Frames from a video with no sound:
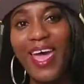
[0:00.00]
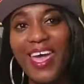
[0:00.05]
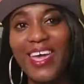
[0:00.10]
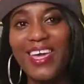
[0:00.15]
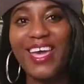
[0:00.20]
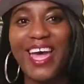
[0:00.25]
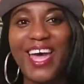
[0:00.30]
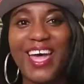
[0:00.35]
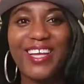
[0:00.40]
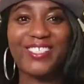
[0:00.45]

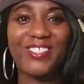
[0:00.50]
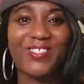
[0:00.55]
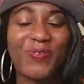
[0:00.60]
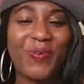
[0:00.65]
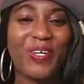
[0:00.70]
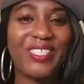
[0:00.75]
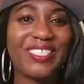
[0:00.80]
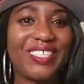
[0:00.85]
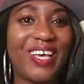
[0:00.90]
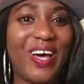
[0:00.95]
Hey guys,
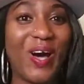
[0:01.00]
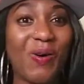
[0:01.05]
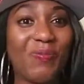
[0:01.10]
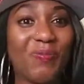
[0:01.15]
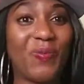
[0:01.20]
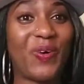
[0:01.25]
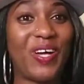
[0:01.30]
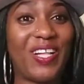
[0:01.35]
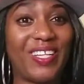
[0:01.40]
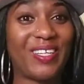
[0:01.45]
what's
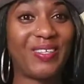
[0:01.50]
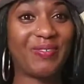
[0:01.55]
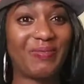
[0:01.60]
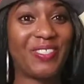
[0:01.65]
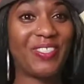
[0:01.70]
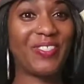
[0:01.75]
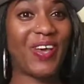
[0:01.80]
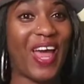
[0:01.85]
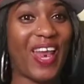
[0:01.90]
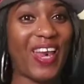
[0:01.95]
up?
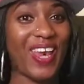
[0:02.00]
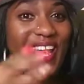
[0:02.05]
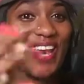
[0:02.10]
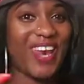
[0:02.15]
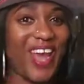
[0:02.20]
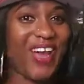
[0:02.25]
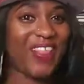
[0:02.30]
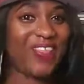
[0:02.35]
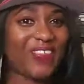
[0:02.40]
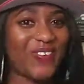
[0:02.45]
Welcome to
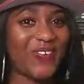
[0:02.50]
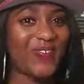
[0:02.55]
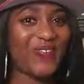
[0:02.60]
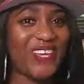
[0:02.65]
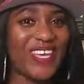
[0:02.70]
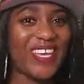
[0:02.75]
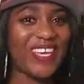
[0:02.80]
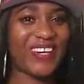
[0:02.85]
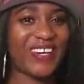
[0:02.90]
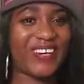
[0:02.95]
another
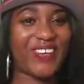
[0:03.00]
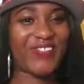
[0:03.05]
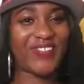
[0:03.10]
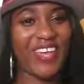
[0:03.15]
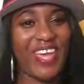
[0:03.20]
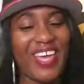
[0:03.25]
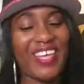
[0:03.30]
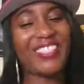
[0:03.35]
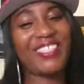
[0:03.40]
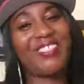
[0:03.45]
week
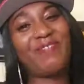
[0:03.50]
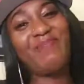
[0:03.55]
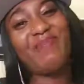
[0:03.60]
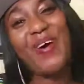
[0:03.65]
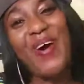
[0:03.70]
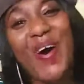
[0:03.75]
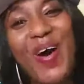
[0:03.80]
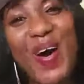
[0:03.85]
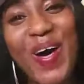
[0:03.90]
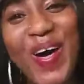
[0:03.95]
of
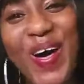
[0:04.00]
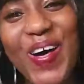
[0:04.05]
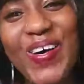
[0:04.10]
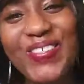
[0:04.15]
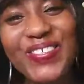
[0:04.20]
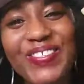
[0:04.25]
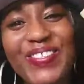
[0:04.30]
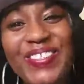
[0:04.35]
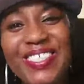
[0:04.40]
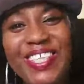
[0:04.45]

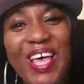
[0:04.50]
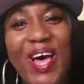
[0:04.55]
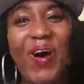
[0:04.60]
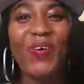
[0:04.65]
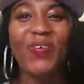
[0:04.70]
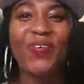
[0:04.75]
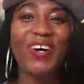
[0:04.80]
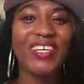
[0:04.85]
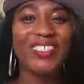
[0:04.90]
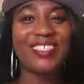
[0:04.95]

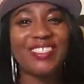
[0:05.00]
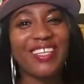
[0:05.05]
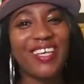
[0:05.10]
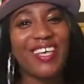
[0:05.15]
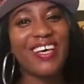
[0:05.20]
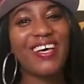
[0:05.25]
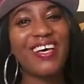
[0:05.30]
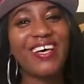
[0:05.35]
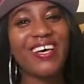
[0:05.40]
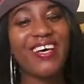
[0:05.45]
Xposed. What's
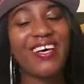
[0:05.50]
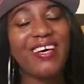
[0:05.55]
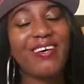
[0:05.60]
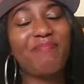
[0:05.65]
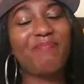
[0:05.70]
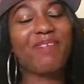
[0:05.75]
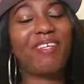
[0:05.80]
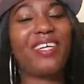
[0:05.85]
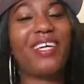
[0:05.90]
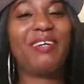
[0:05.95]

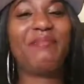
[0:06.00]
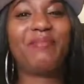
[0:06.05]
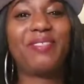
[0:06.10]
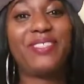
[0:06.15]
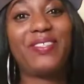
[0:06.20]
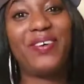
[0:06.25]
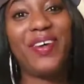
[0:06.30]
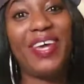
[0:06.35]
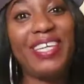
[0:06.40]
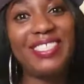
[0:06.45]
up? I'm
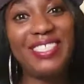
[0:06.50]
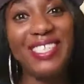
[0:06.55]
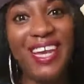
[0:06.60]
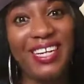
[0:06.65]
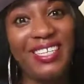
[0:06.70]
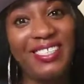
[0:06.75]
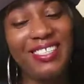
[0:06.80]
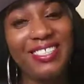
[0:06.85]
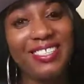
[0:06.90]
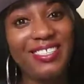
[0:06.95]
so
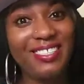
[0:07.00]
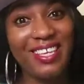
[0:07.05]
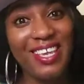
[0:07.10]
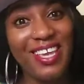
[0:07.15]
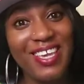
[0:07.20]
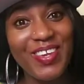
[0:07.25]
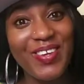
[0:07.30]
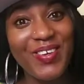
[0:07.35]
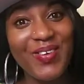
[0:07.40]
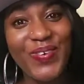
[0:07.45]
excited to
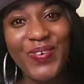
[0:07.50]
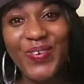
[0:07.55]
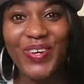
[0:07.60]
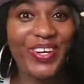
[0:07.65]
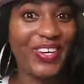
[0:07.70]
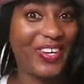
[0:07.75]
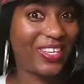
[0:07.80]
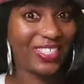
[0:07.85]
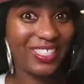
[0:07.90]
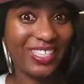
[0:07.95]
see you.
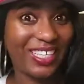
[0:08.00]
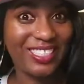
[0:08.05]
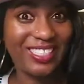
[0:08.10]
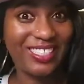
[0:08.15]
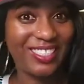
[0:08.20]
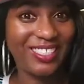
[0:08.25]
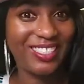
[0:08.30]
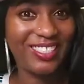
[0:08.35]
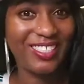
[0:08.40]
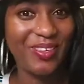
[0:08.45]
Are you
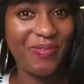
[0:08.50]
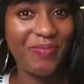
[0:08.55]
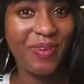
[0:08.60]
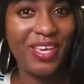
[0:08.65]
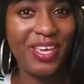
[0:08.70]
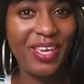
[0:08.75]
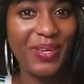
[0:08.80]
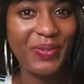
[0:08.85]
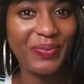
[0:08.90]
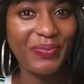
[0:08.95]
excited to see
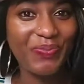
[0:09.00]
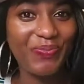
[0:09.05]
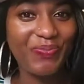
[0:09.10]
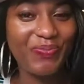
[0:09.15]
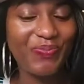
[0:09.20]
me?